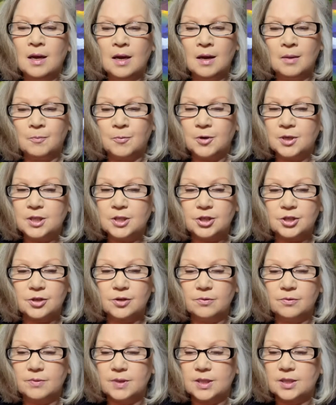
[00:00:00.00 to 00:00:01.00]
I'm pretty
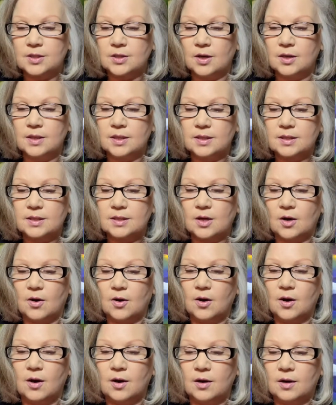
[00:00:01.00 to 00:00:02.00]
sure we saw this
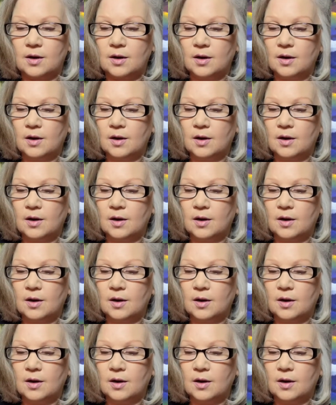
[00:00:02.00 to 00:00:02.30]
card